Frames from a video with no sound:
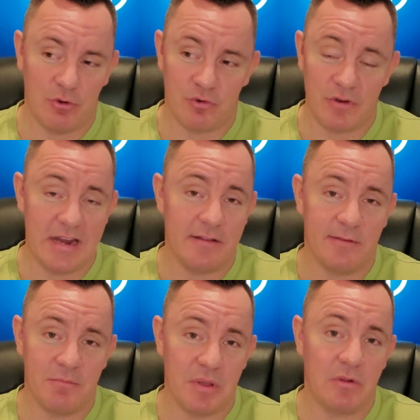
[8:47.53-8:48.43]
creative
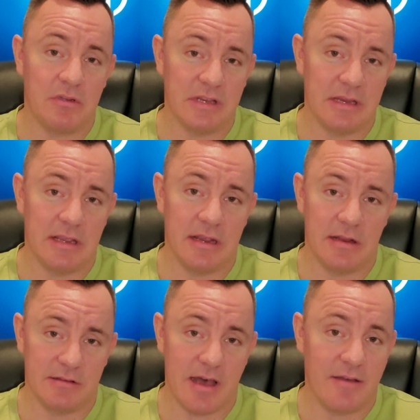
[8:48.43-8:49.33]
ability, and
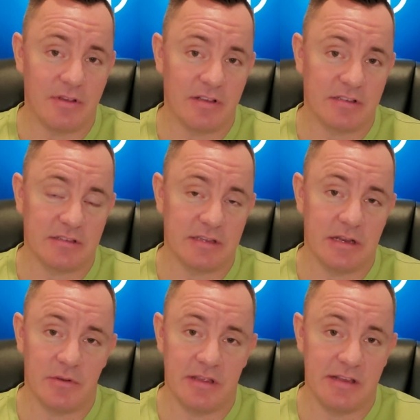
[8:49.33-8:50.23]
is
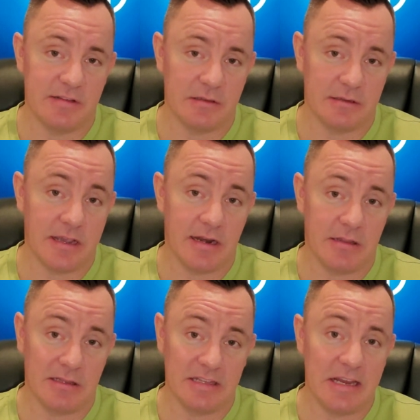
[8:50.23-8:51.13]
obviously he's the kind of
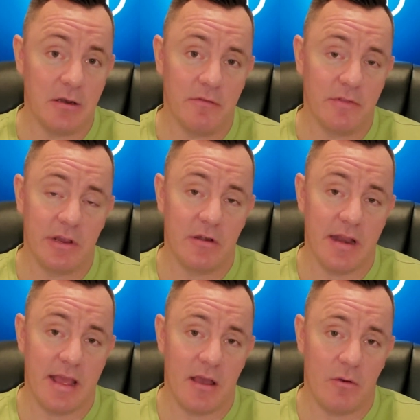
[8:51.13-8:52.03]
the lead over there
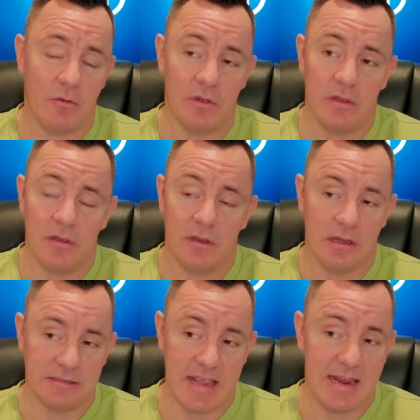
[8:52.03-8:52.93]
now,
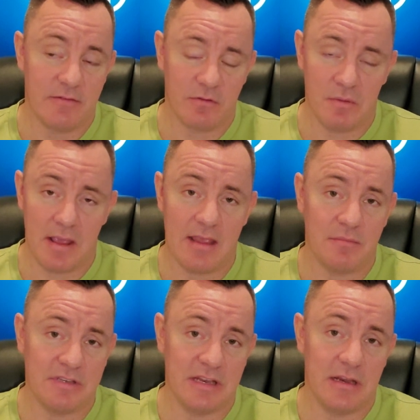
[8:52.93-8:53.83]
taken from
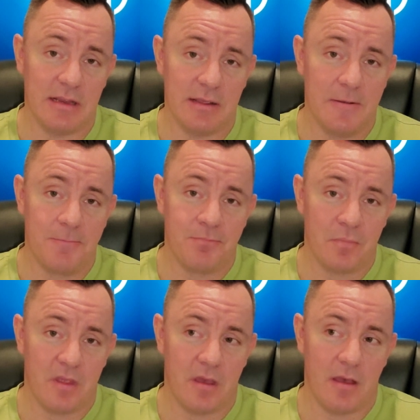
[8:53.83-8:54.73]
AMD,
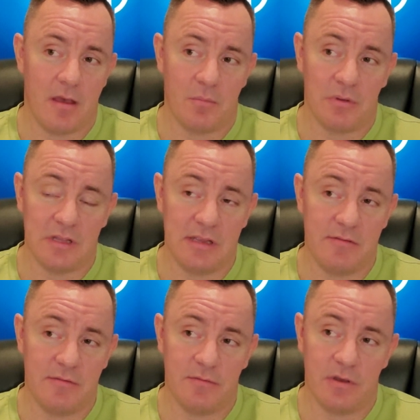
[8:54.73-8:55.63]
I
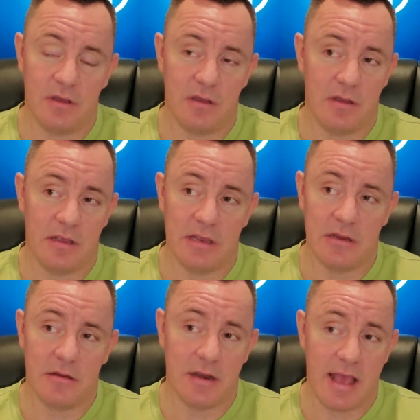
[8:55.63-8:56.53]
believe a
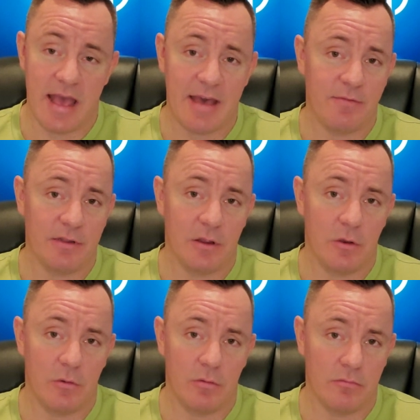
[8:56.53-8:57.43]
year and a half
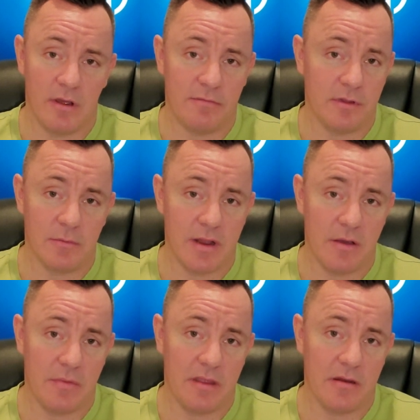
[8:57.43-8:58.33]
ago, roughly
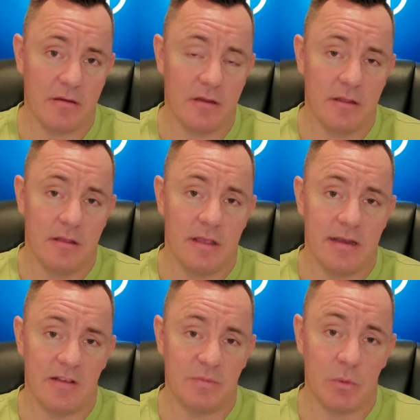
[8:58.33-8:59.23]
around there,
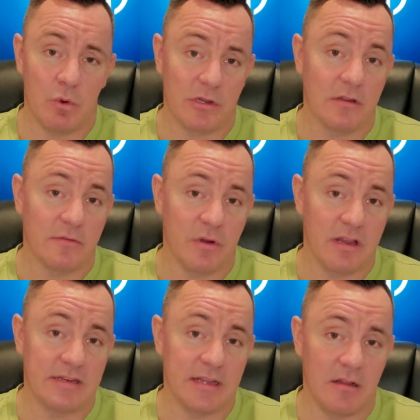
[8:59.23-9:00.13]
and has been working for
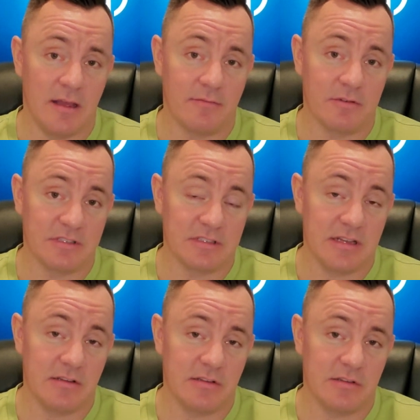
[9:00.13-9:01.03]
Intel ever
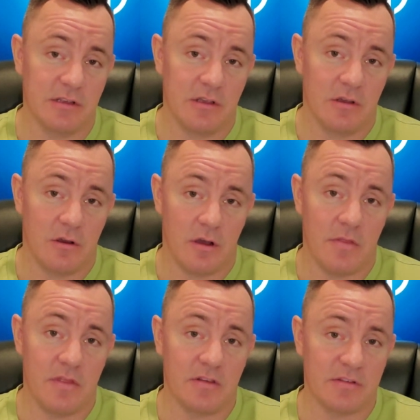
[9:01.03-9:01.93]
since
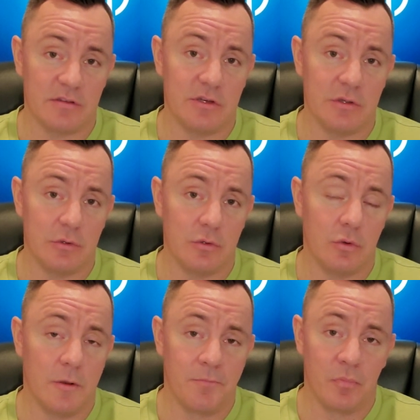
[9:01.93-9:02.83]
on this
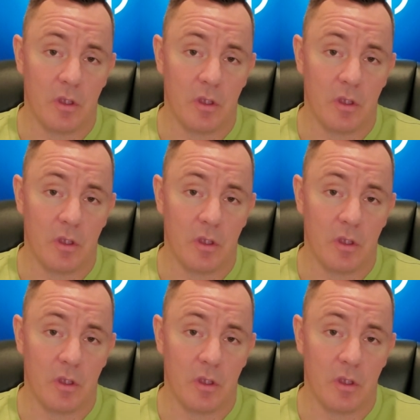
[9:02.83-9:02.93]
new